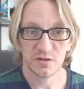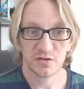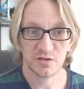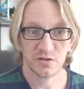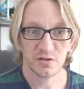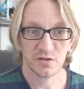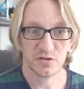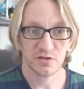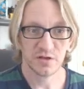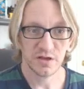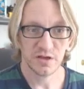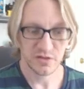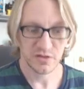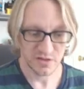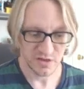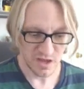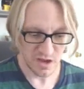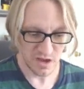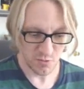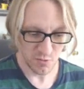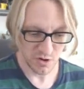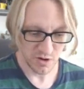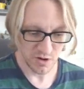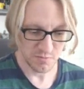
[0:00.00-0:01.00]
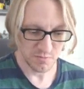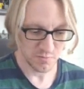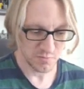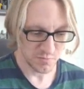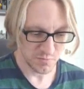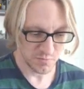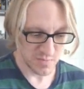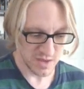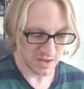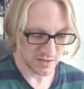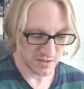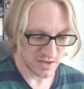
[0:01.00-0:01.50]
So let's say I want to
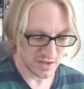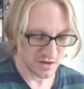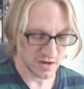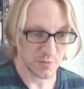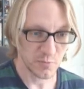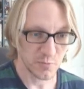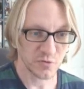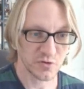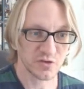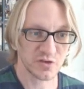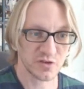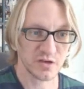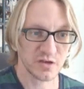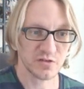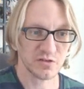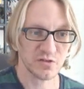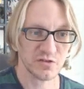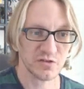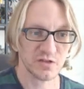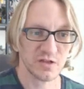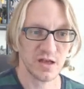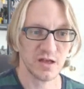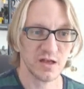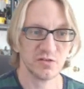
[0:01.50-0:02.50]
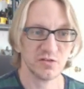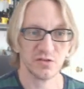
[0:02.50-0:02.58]
make that number 6 instead.